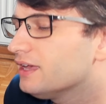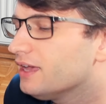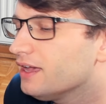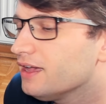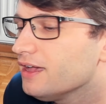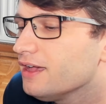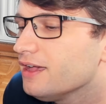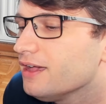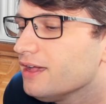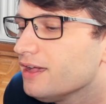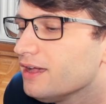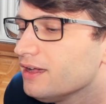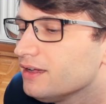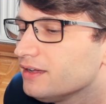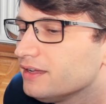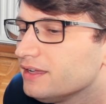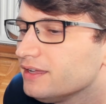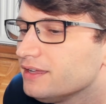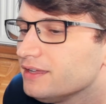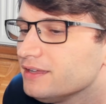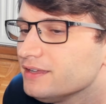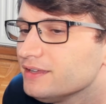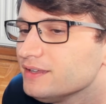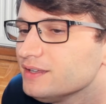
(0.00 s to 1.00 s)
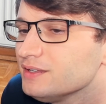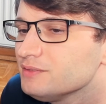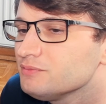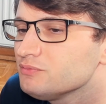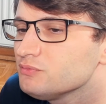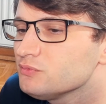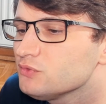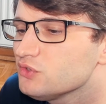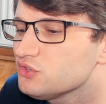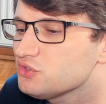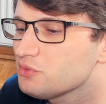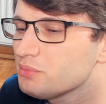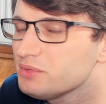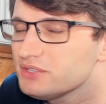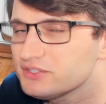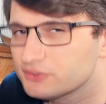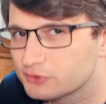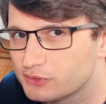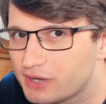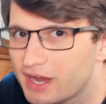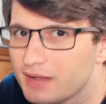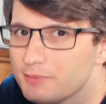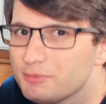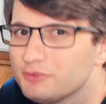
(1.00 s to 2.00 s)
and
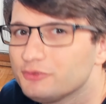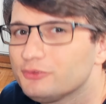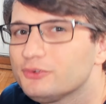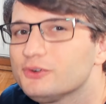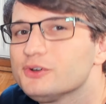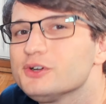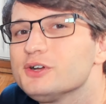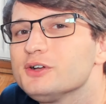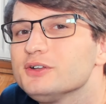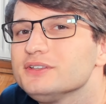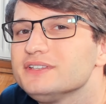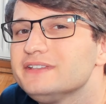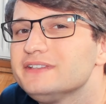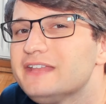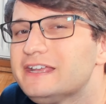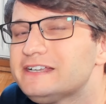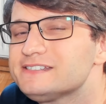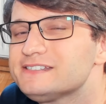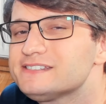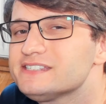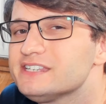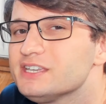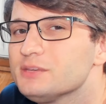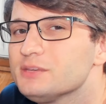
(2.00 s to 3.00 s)
subscribe for the next